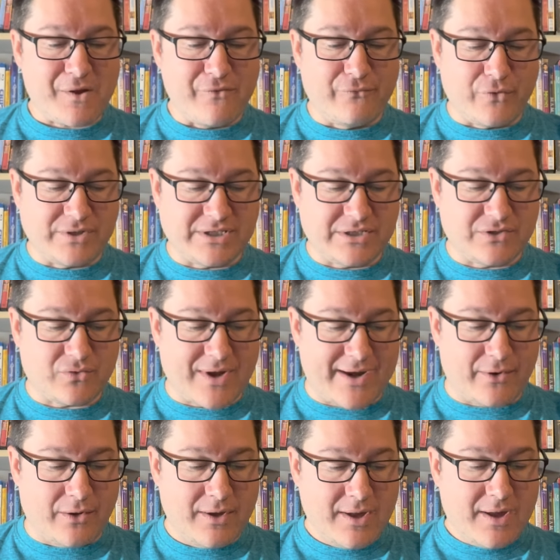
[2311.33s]
voices
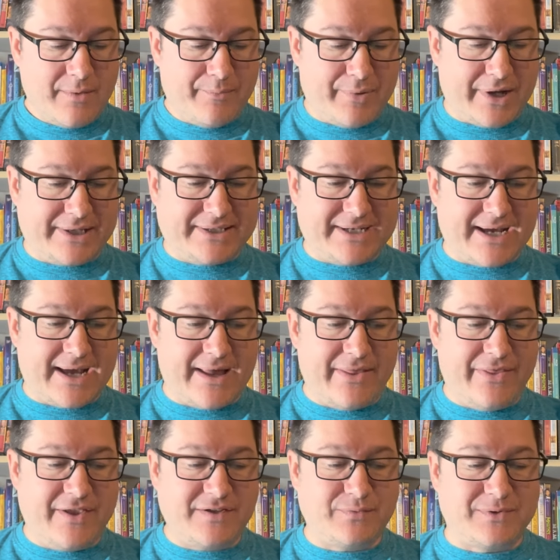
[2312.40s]
Gretel. But uh,
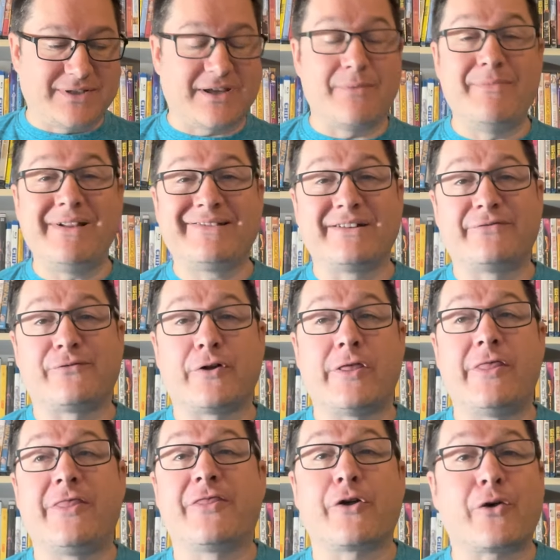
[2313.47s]
this was commissioned for
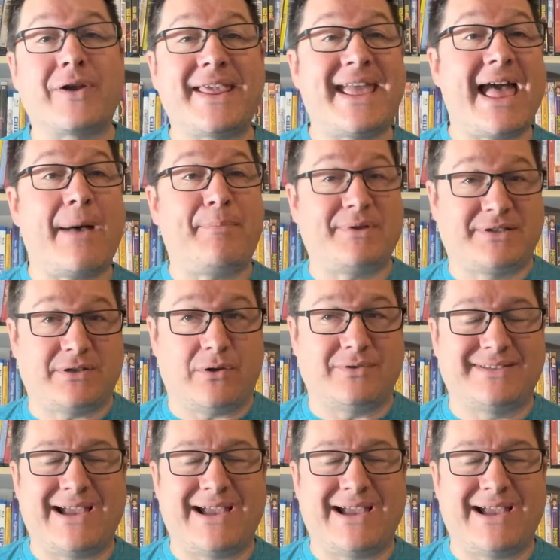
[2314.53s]
30 episodes.